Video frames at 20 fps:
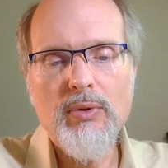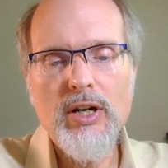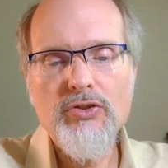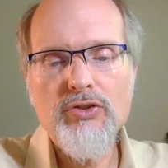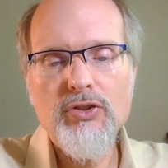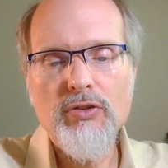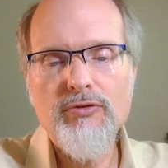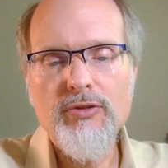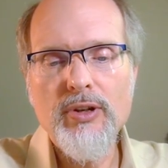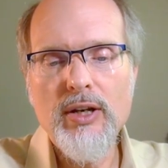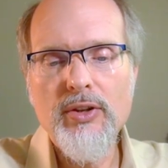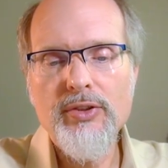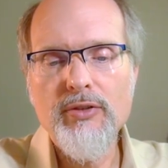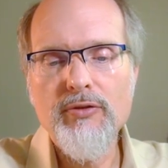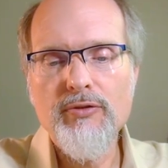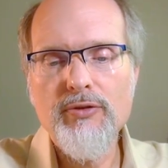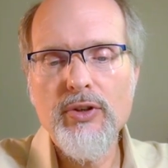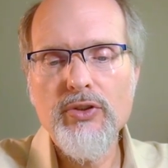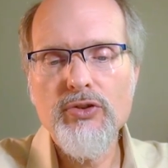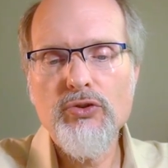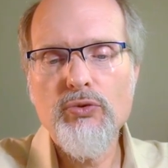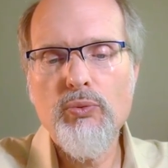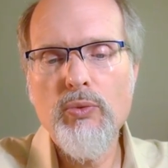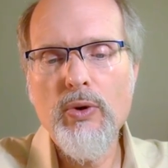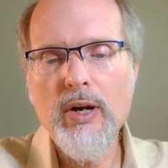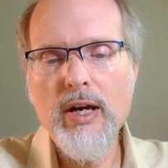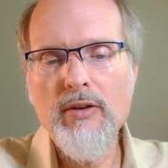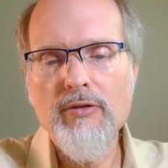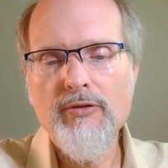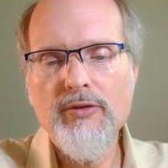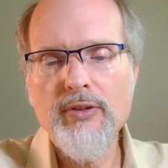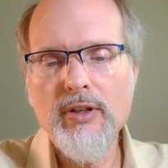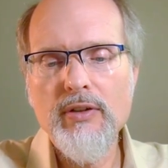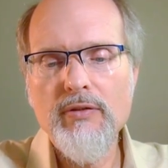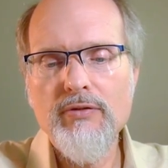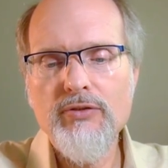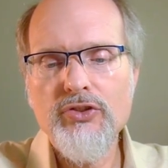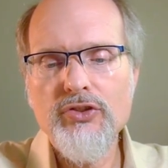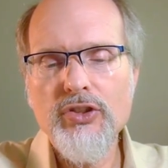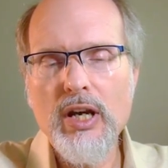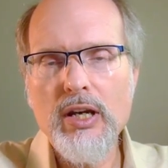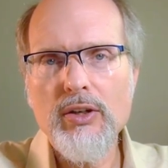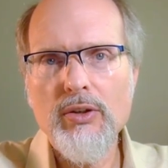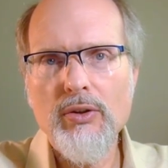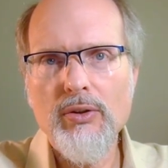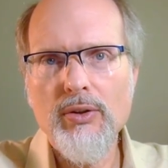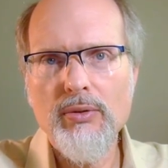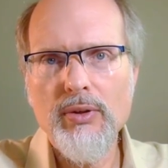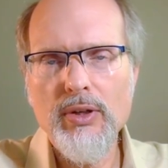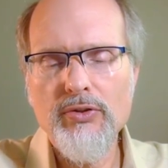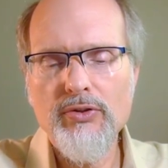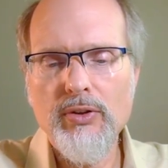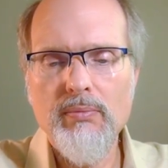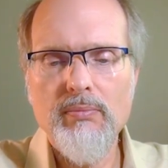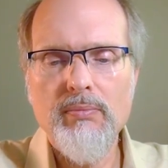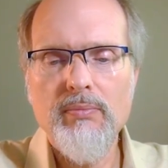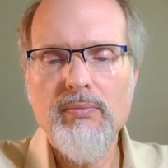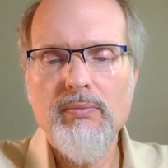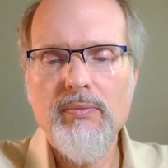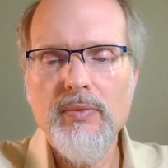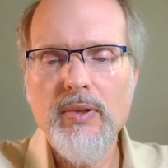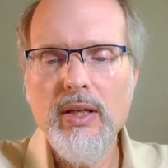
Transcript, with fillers: Russia felt the first whiff of secularism.